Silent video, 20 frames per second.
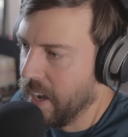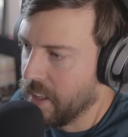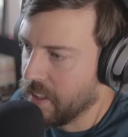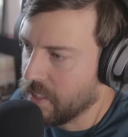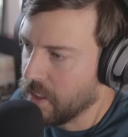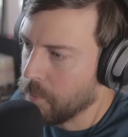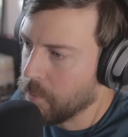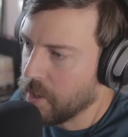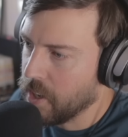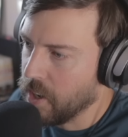
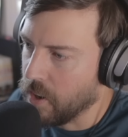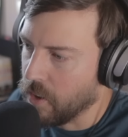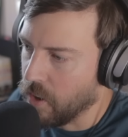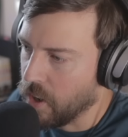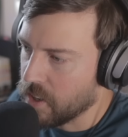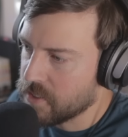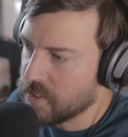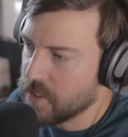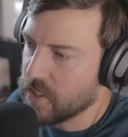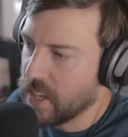Let me know.
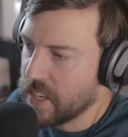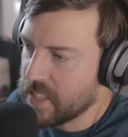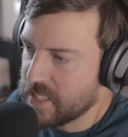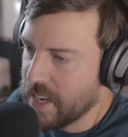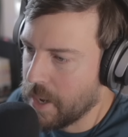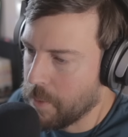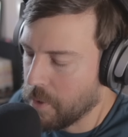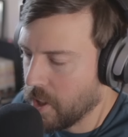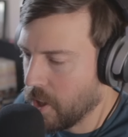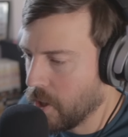I'll see you guys
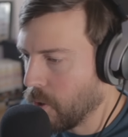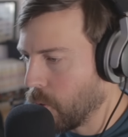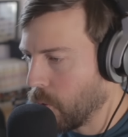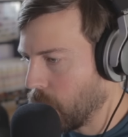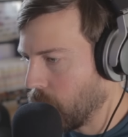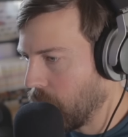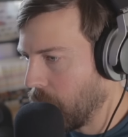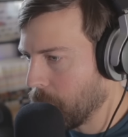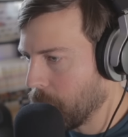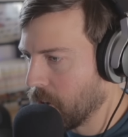down
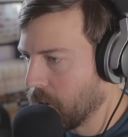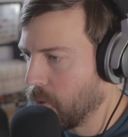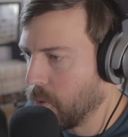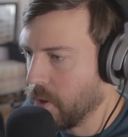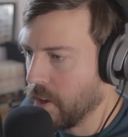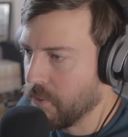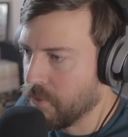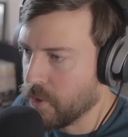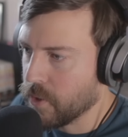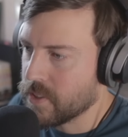below. Let me
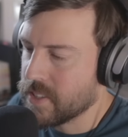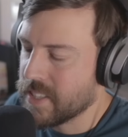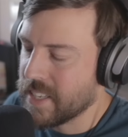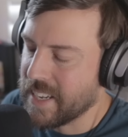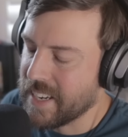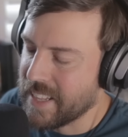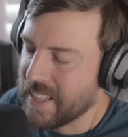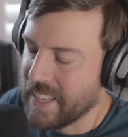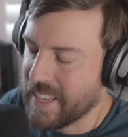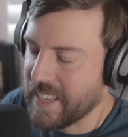know if you
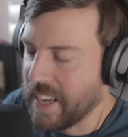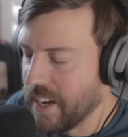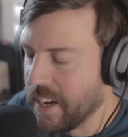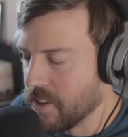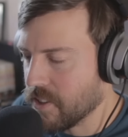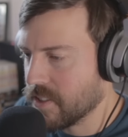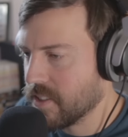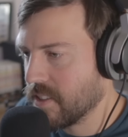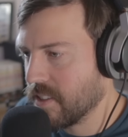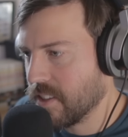see anything
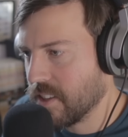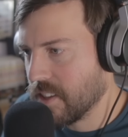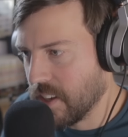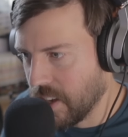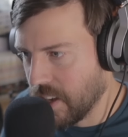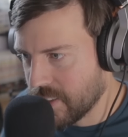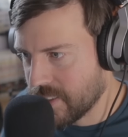else